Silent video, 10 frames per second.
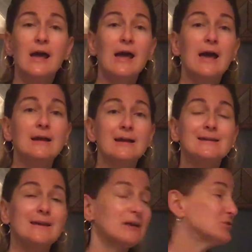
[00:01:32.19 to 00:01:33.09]
And
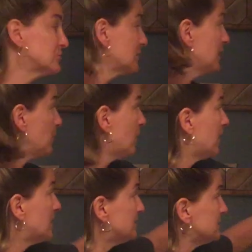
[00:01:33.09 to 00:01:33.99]
yesterday
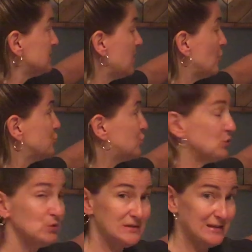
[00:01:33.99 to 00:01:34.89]
was
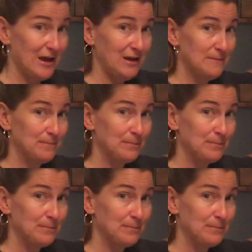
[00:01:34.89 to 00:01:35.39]
Tuesday.